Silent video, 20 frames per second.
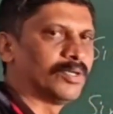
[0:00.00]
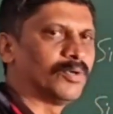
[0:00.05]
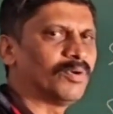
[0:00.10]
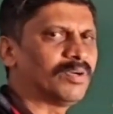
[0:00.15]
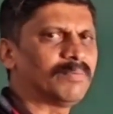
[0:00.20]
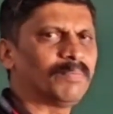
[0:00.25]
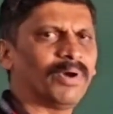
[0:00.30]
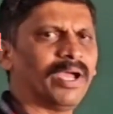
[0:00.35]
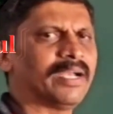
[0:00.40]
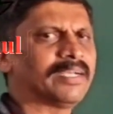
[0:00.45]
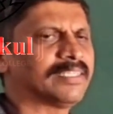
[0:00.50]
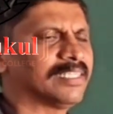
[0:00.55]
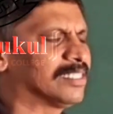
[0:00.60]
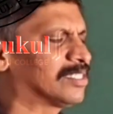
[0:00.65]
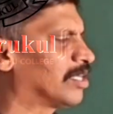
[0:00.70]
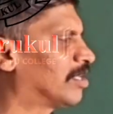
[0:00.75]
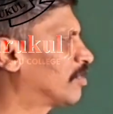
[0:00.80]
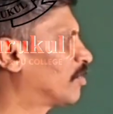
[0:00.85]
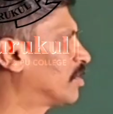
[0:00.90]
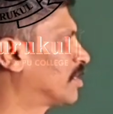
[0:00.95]
Don't buy
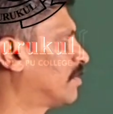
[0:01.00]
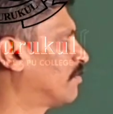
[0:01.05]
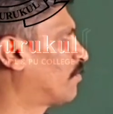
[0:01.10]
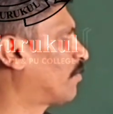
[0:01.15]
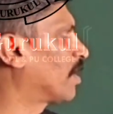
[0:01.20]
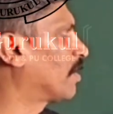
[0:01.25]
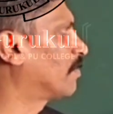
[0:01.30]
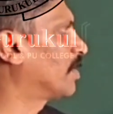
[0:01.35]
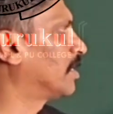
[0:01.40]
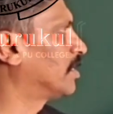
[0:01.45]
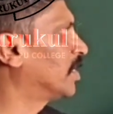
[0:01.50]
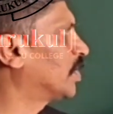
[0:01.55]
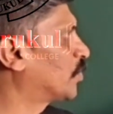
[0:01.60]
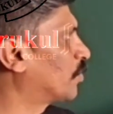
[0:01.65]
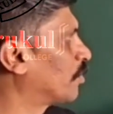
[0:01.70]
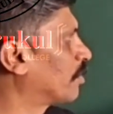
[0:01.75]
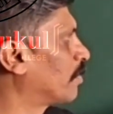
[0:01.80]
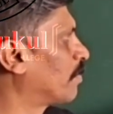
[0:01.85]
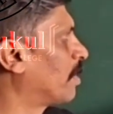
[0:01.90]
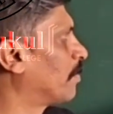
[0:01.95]
this all those formula,
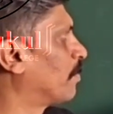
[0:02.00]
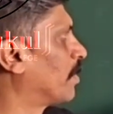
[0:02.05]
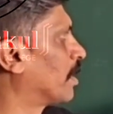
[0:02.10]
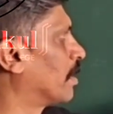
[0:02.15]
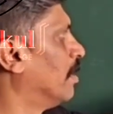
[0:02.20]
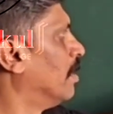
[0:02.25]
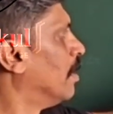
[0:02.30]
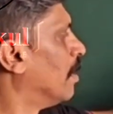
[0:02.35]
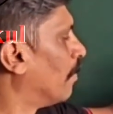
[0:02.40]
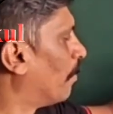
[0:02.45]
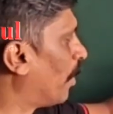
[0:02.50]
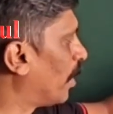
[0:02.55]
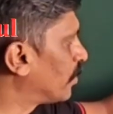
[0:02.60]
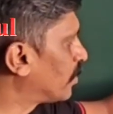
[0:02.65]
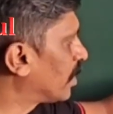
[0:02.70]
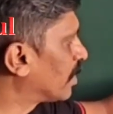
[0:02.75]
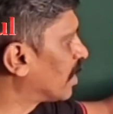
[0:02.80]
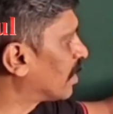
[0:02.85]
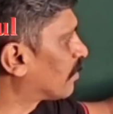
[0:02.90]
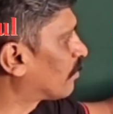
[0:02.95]
just you remember by
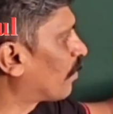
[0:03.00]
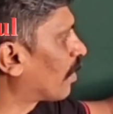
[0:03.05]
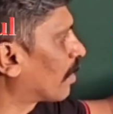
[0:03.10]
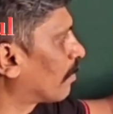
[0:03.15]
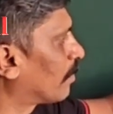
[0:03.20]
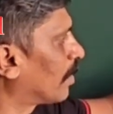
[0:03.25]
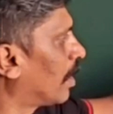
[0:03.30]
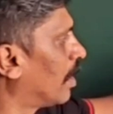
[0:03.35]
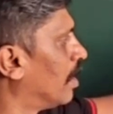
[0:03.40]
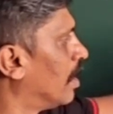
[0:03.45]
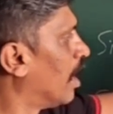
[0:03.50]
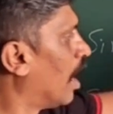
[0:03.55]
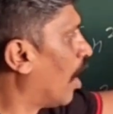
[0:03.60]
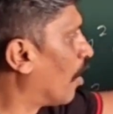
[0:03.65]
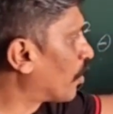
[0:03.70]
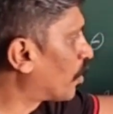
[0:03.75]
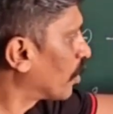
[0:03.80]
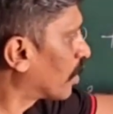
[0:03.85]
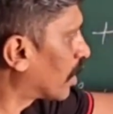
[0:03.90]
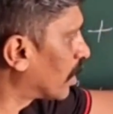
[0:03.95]
using this formula
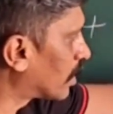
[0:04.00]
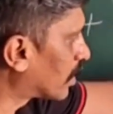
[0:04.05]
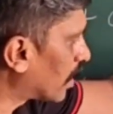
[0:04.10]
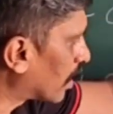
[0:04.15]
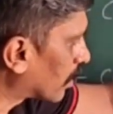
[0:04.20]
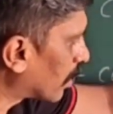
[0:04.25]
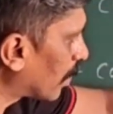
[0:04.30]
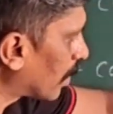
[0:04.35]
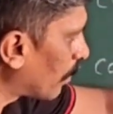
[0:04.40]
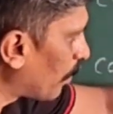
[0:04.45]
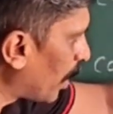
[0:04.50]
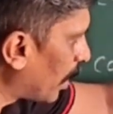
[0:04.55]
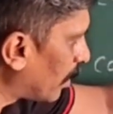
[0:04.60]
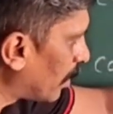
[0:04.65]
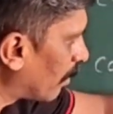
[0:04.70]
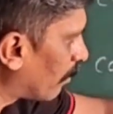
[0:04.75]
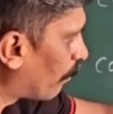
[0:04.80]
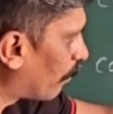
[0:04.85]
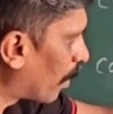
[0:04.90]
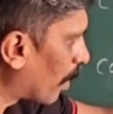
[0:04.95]
how to construct the
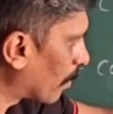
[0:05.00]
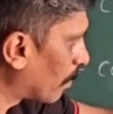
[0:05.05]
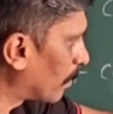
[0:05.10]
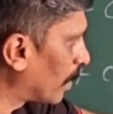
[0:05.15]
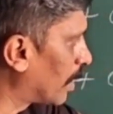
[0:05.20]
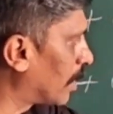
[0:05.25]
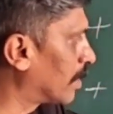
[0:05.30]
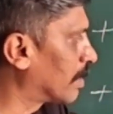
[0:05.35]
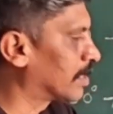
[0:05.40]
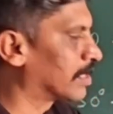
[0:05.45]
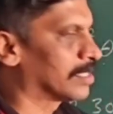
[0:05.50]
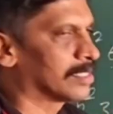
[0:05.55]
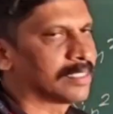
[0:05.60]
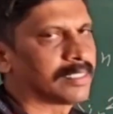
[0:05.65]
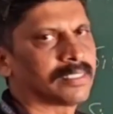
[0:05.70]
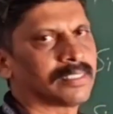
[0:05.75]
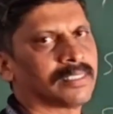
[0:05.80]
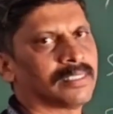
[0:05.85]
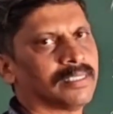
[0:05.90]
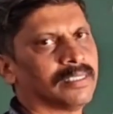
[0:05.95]
remaining
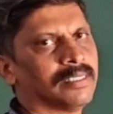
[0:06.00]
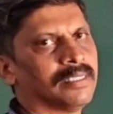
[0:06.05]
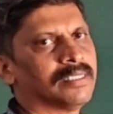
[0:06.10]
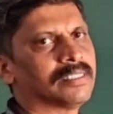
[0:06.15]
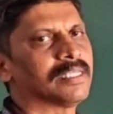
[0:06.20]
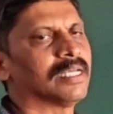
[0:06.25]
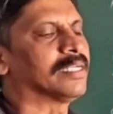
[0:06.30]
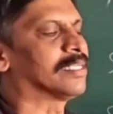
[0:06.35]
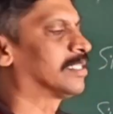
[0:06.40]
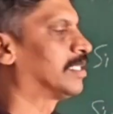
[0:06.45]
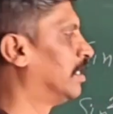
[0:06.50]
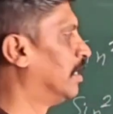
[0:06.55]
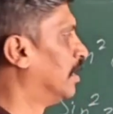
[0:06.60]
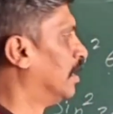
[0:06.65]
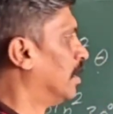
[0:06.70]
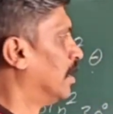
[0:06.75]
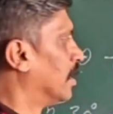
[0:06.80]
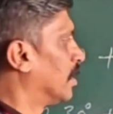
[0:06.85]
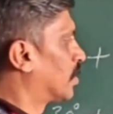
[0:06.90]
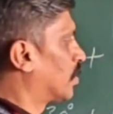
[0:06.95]
formulas. Is it?
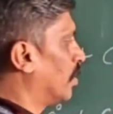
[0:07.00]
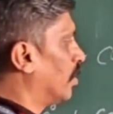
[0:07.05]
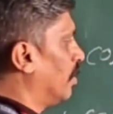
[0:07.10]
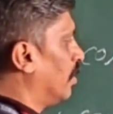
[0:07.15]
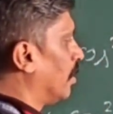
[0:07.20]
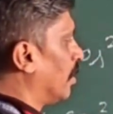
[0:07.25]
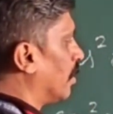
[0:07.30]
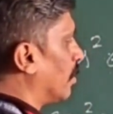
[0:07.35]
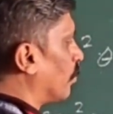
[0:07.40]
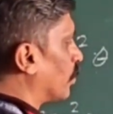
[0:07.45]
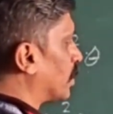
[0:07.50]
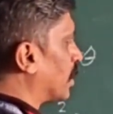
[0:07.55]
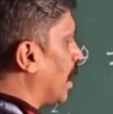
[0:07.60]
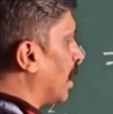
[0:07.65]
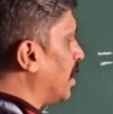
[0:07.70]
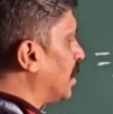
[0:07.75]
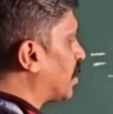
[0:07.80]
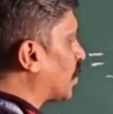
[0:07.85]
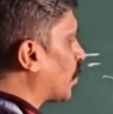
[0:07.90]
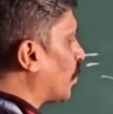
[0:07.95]
So
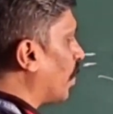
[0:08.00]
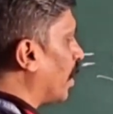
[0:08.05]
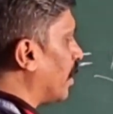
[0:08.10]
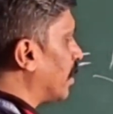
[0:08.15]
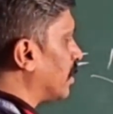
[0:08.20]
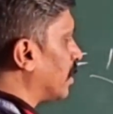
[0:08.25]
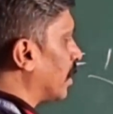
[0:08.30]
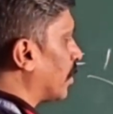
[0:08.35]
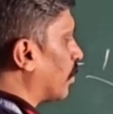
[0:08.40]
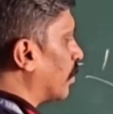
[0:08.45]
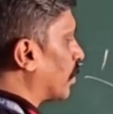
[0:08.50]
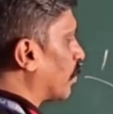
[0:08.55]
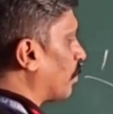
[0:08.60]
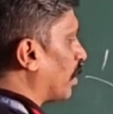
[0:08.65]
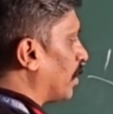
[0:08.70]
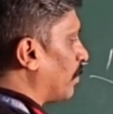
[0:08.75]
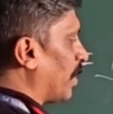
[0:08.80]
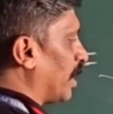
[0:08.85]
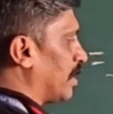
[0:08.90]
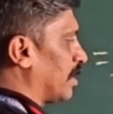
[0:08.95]
sine square is equal to
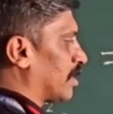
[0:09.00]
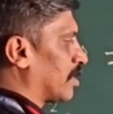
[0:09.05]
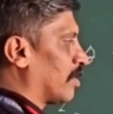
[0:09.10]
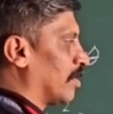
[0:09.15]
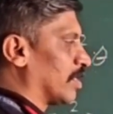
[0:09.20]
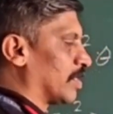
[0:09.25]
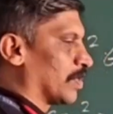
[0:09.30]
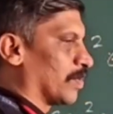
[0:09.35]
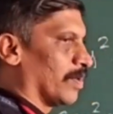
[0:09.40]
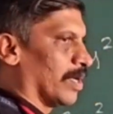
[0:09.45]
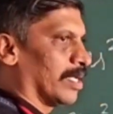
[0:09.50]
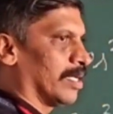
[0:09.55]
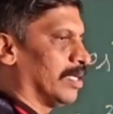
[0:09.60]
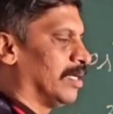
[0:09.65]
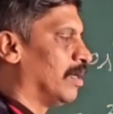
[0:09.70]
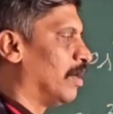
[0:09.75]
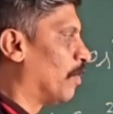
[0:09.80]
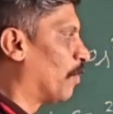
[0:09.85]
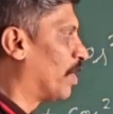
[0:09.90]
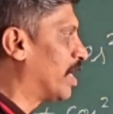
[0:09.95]
1 minus cos square.
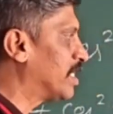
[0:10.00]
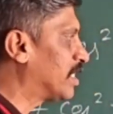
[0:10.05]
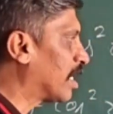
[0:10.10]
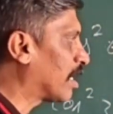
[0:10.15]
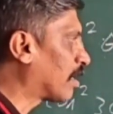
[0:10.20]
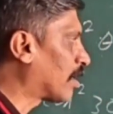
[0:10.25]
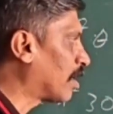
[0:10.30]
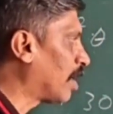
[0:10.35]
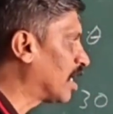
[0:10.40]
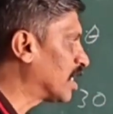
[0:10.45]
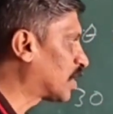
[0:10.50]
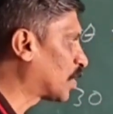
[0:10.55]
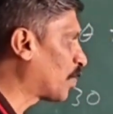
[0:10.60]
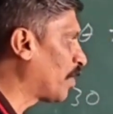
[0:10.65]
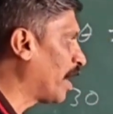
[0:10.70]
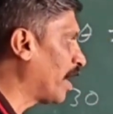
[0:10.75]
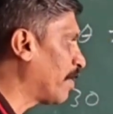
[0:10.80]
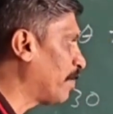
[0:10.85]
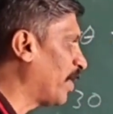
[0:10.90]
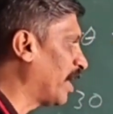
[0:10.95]
What is the cos
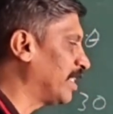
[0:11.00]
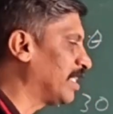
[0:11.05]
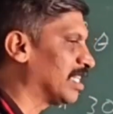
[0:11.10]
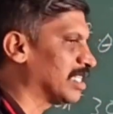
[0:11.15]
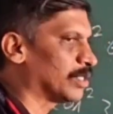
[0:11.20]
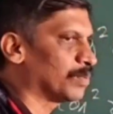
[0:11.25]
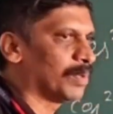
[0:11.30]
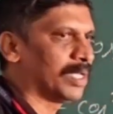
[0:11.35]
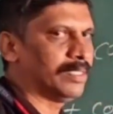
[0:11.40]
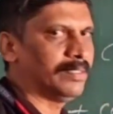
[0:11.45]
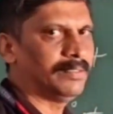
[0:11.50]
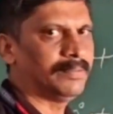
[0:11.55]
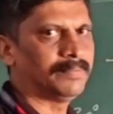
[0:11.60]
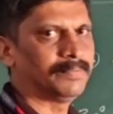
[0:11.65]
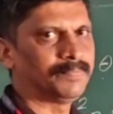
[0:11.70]
square minus 1?